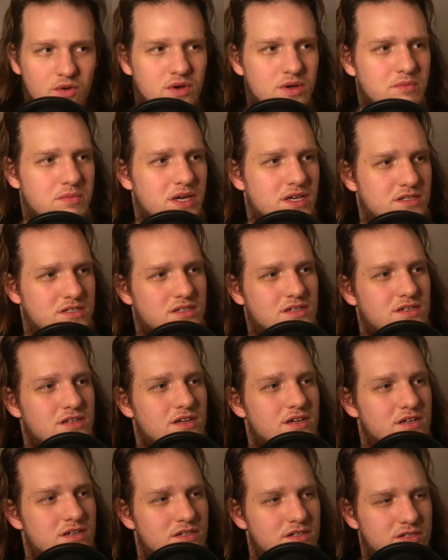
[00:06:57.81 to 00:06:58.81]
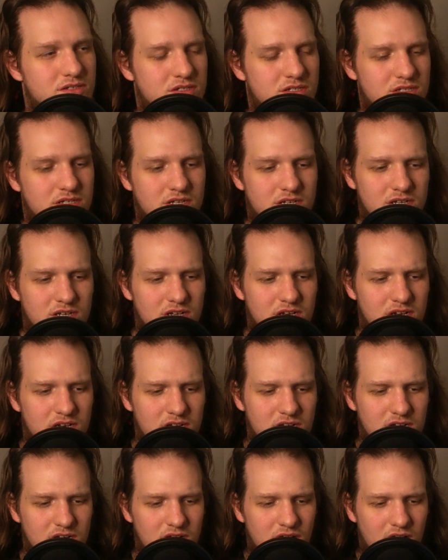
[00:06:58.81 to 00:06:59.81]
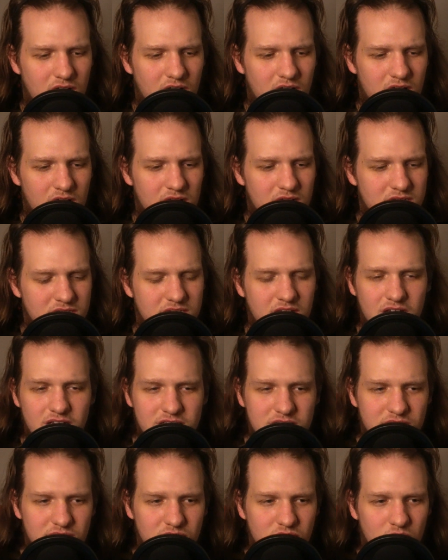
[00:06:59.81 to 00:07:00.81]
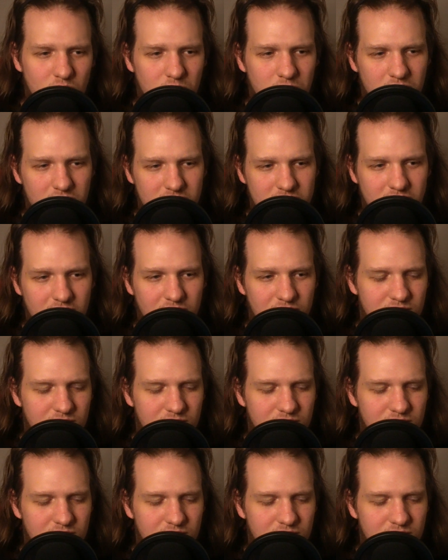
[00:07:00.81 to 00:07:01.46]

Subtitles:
he basically does scientific breakdown,